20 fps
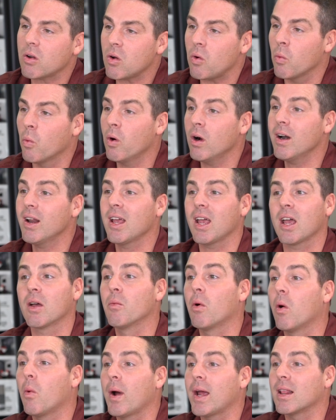want it and
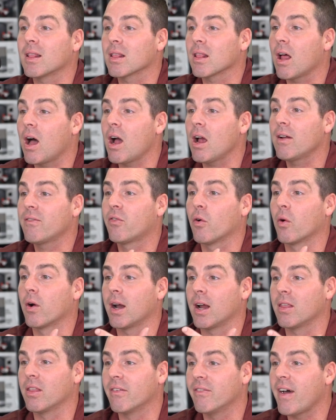will wait in line for
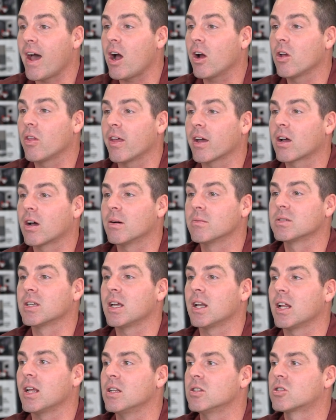it, and the value that comes
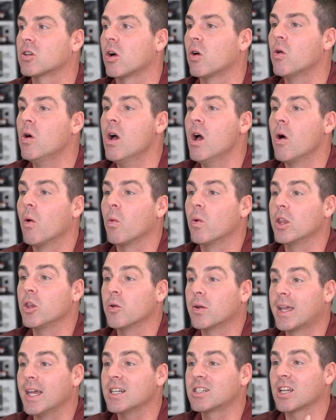in it. And so when
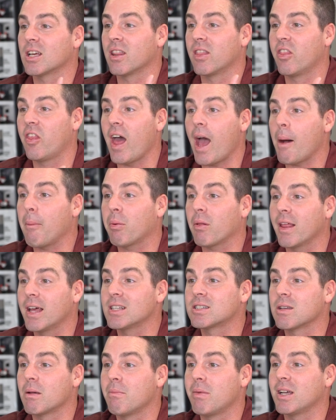you get to that
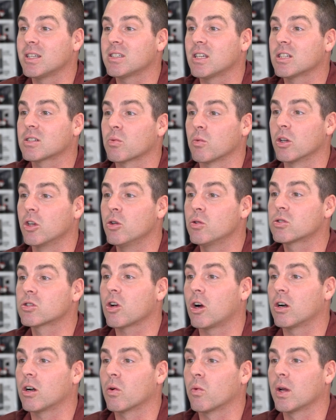place in business where you
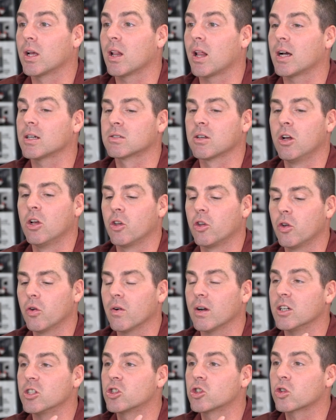start to realize
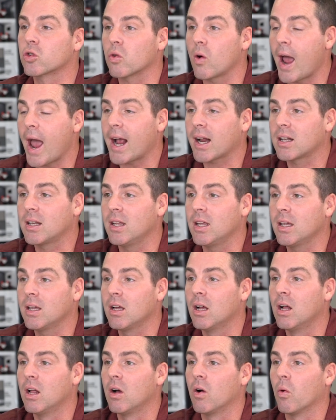you're attracting
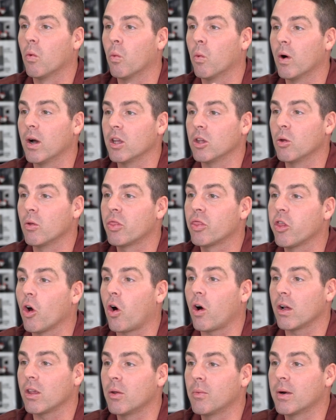what you
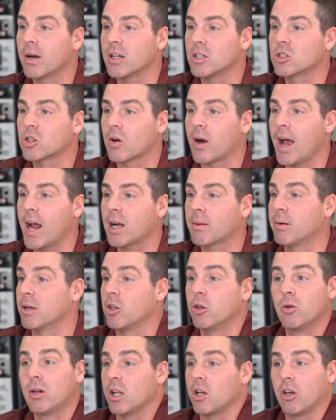thought you would attract, but
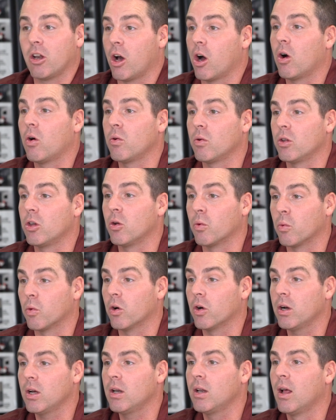you didn't know you
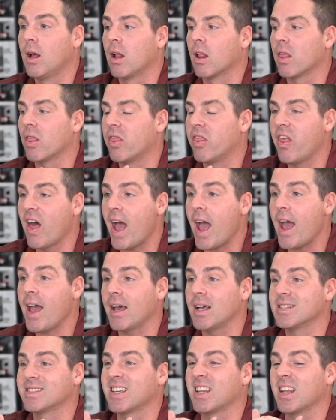would,
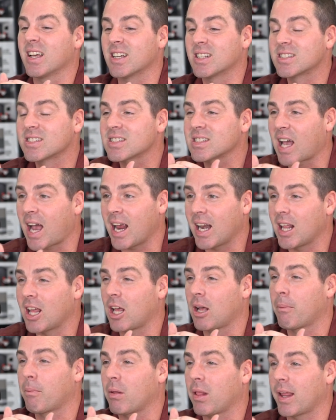that is an
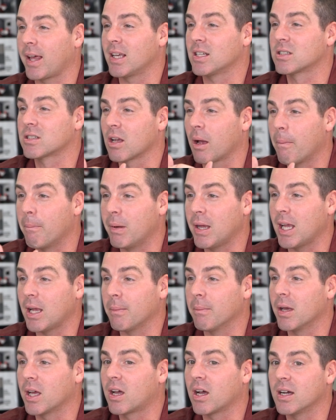exciting place to be,
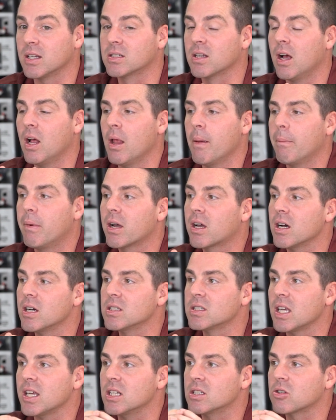because
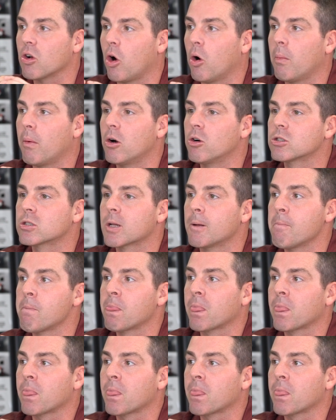it's almost